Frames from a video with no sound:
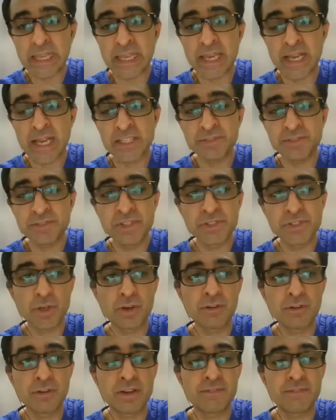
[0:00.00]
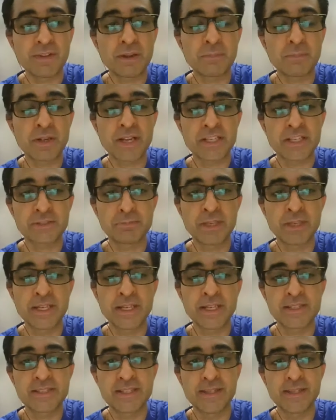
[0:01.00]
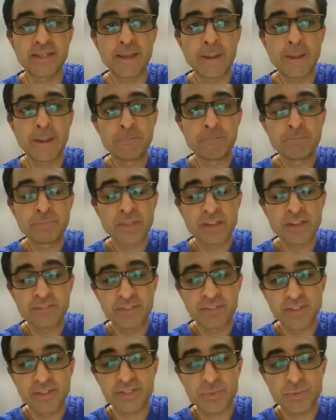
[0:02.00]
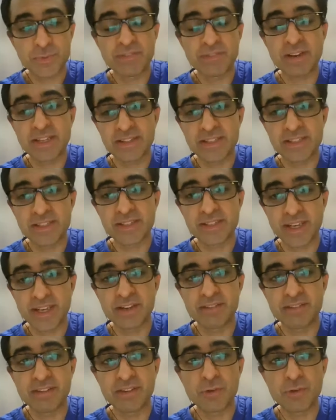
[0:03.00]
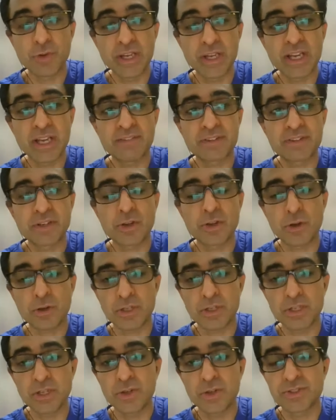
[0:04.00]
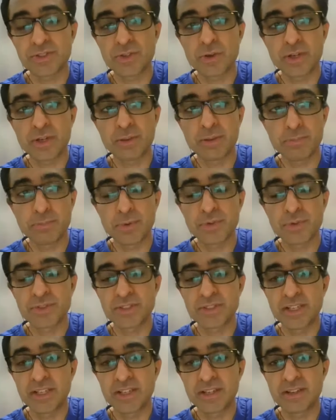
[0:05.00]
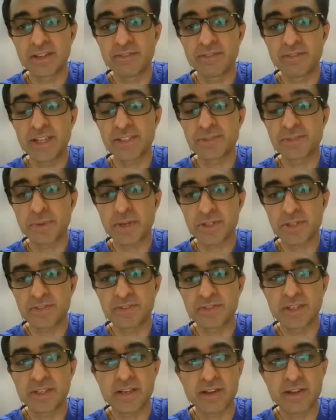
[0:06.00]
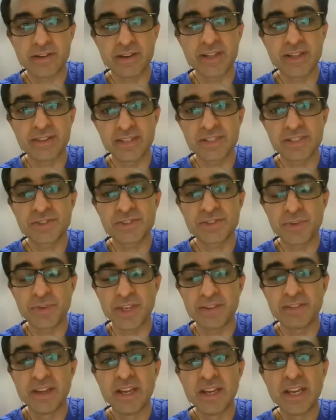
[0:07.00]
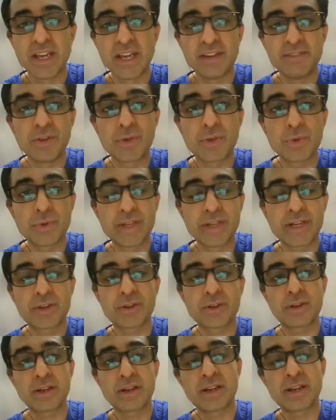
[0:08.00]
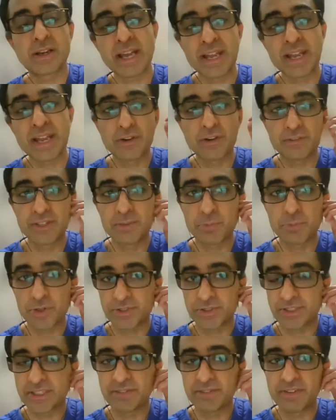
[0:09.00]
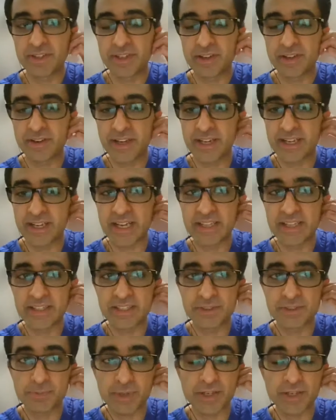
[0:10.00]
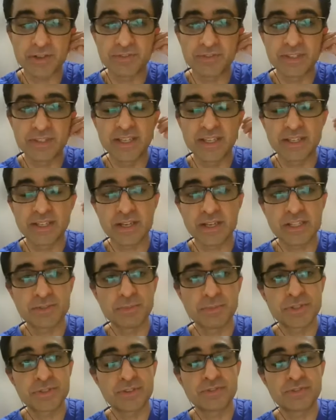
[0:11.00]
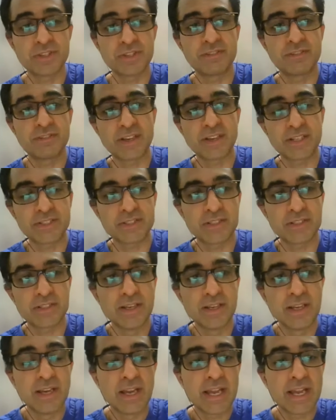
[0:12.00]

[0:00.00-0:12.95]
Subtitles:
As we saw from our experience in the first wave and the second wave, only after lockdowns got imposed in various parts of the country in this wave, we could get a hang of the positivity rate and the spread of the transmission of the infection.